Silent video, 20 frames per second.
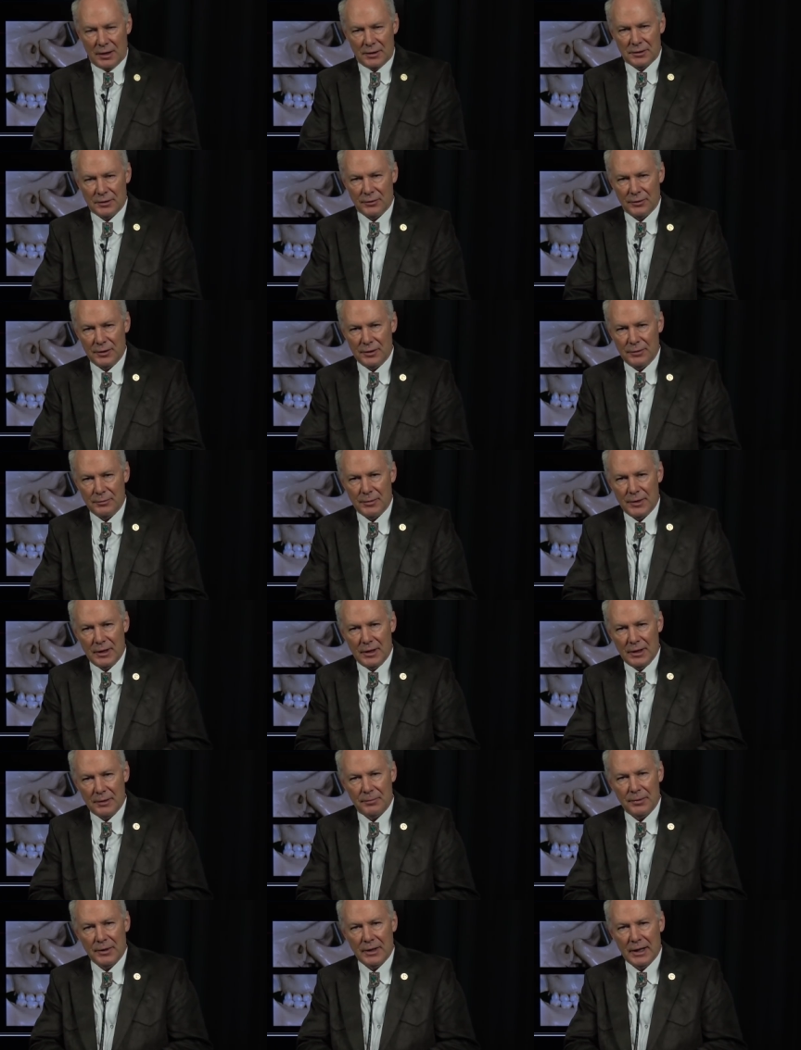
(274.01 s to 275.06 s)
So when you
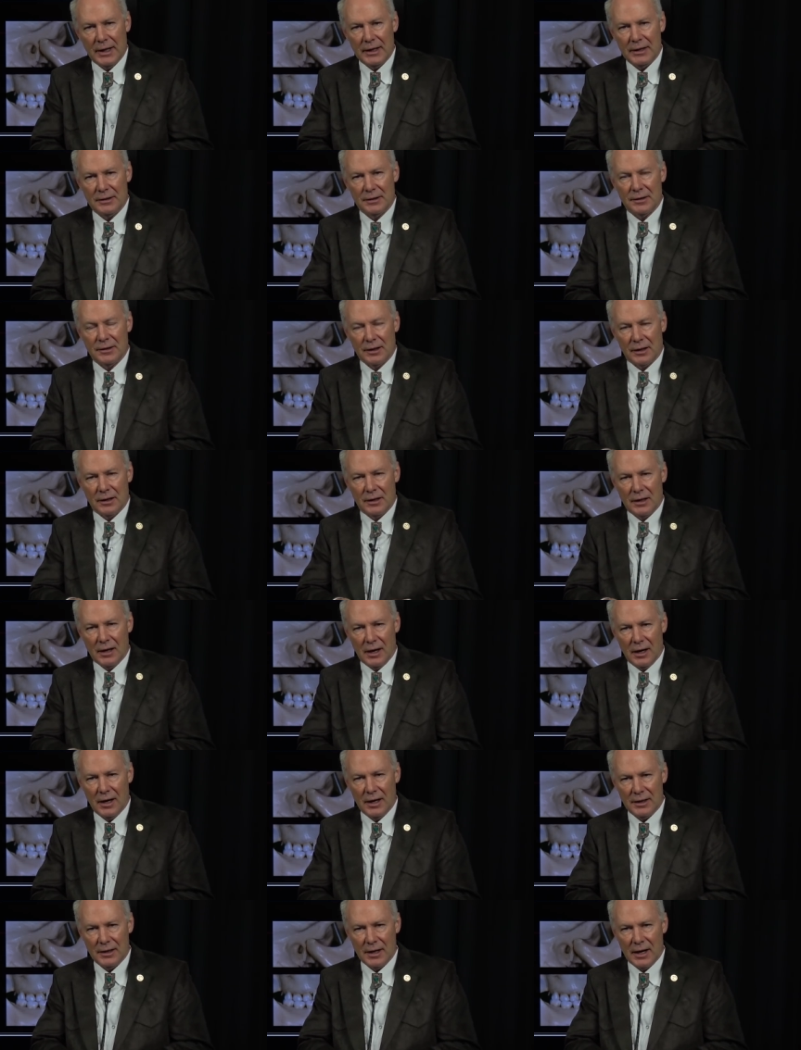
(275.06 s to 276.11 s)
manipulate the
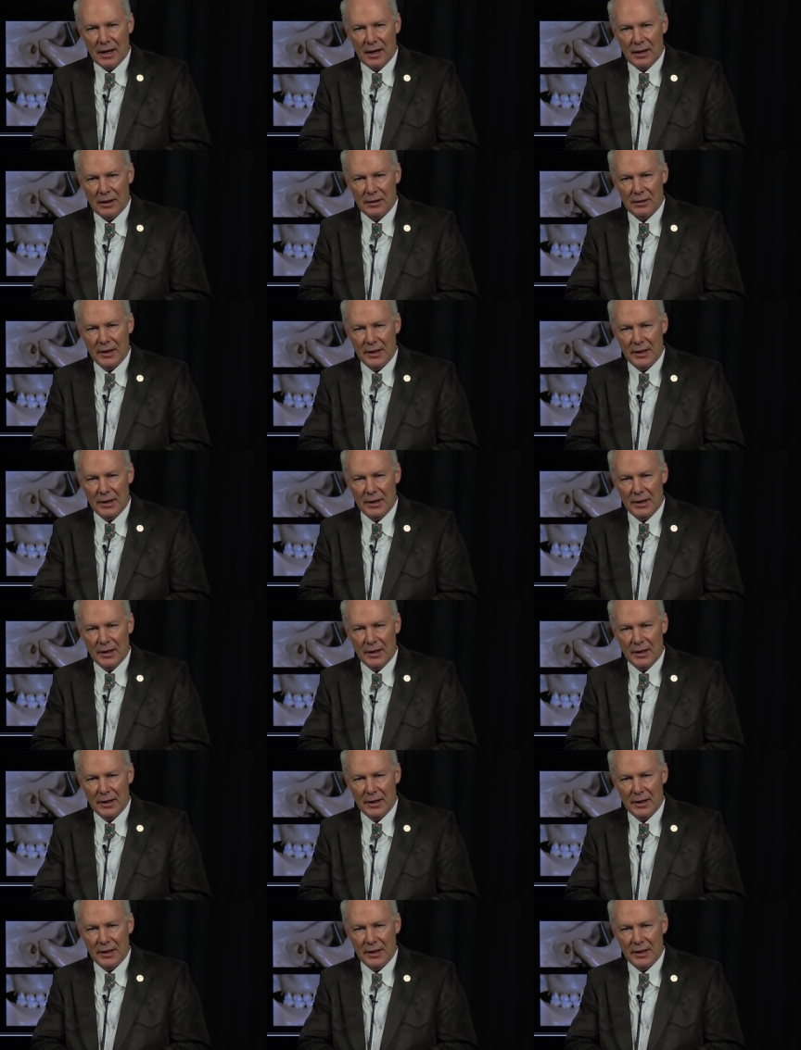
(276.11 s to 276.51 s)
condyle